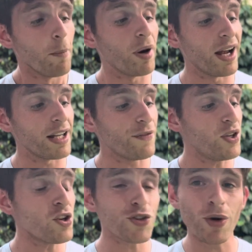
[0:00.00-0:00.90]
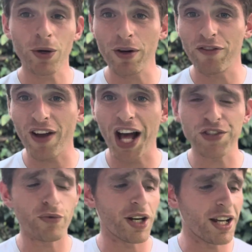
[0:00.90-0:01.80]
but if you just wanna run
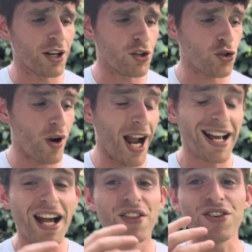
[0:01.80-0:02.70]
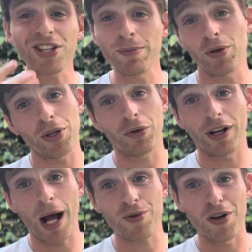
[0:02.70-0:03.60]
fast, you wanna get on the track, this is gonna be a really
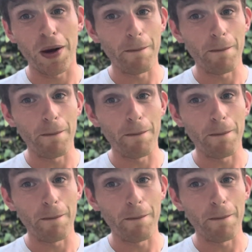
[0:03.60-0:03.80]
great option.